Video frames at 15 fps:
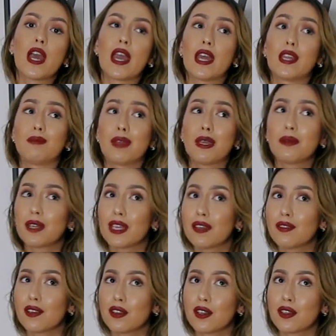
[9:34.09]
and maybe
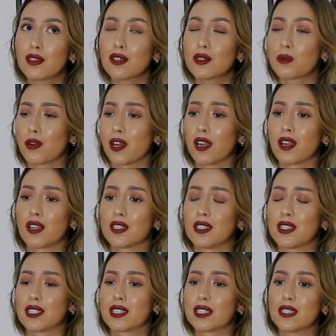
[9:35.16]
even in the spring because
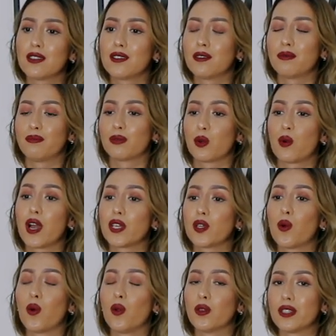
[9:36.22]
it's still quite
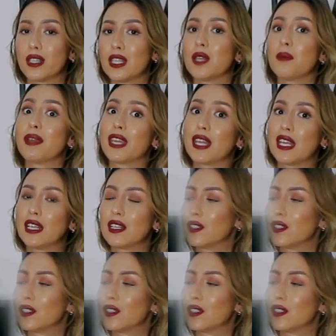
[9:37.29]
cold in the beginning.